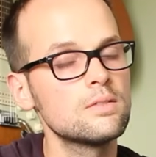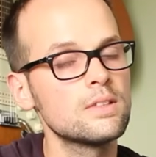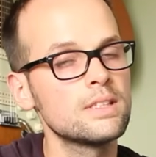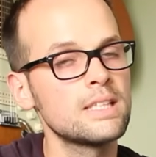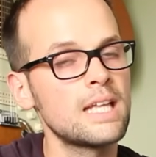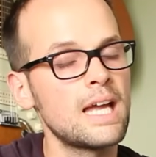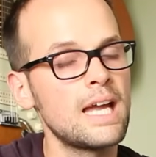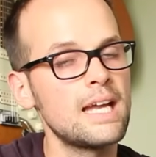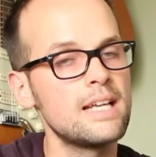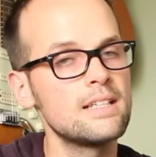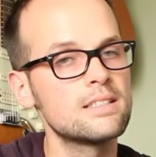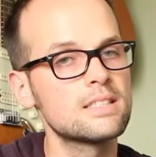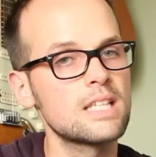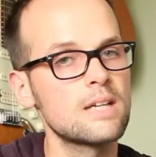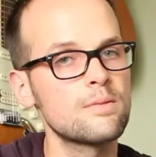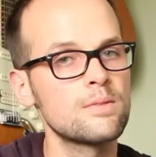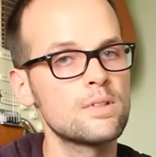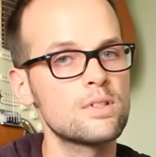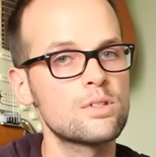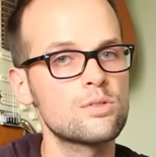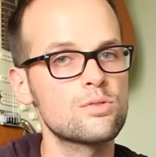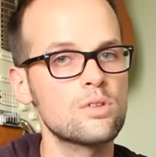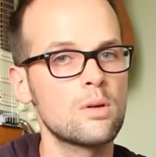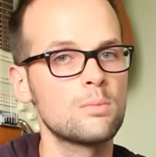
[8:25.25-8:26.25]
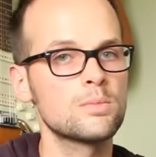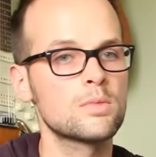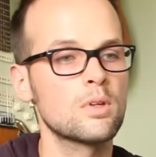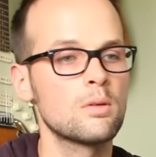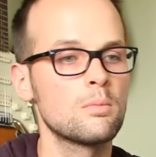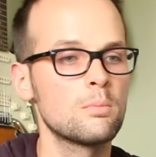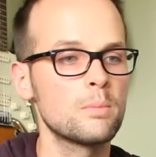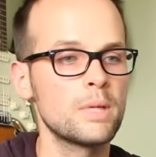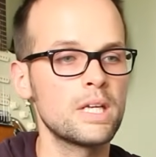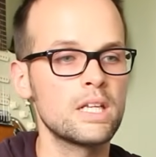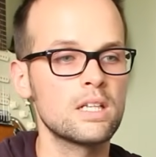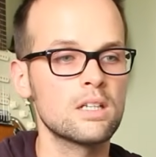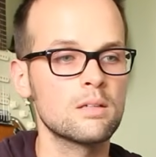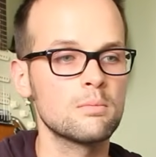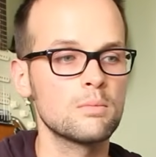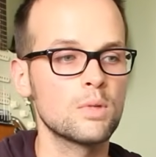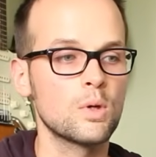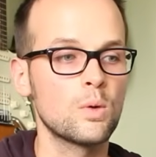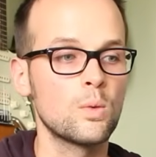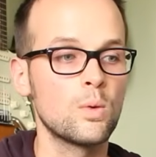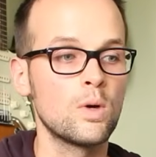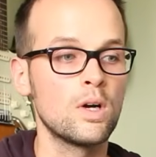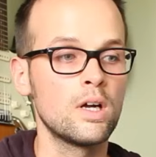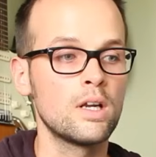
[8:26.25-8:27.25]
And that A7 is strummed on beat number
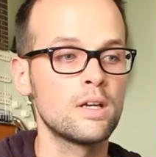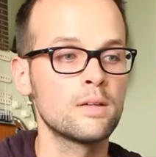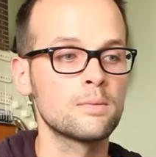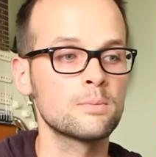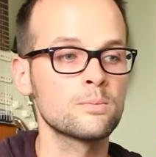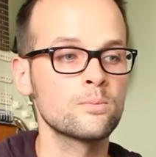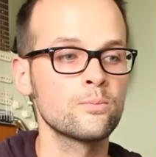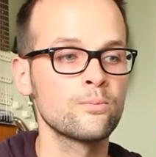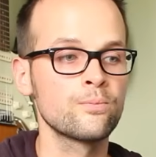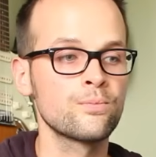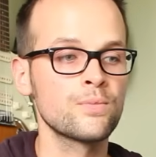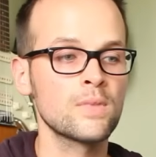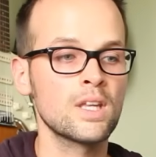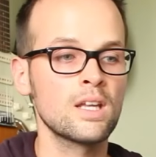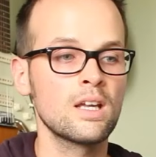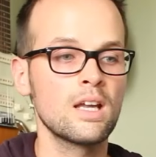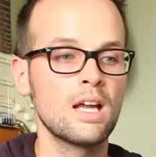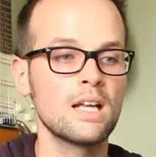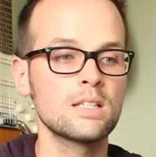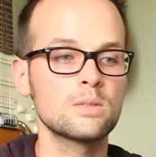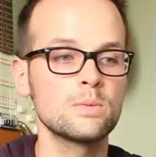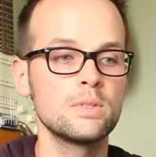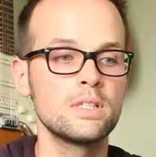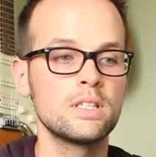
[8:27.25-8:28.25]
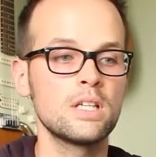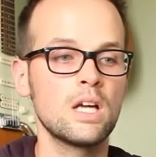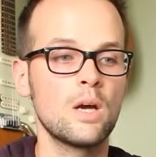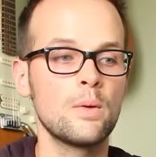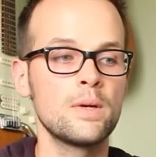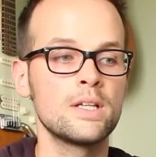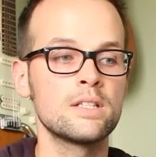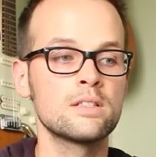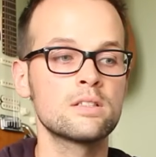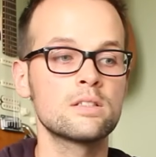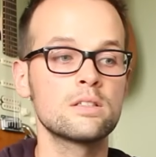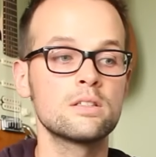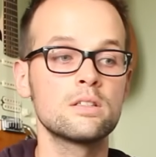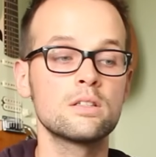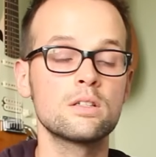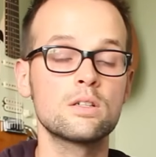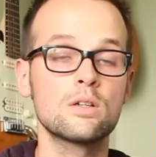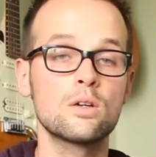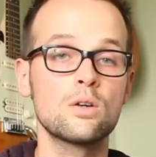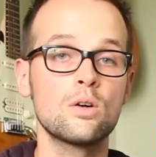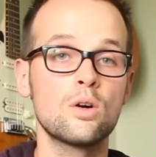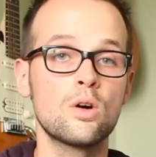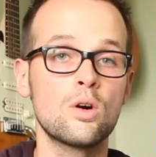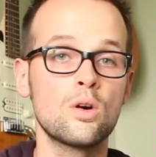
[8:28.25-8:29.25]
1 as we go into the
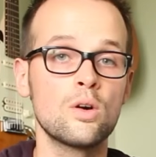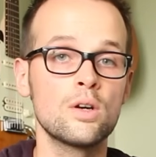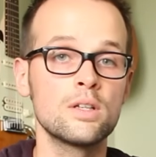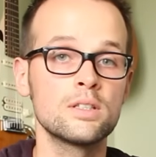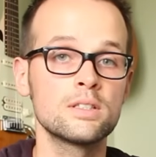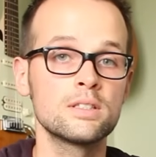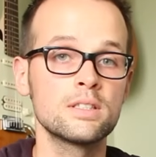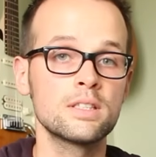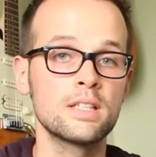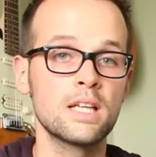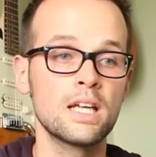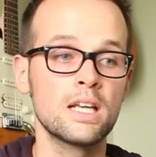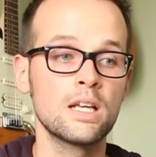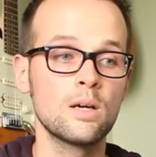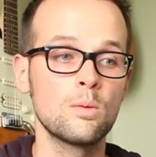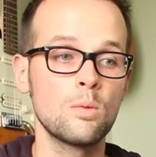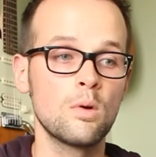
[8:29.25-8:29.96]
chorus again at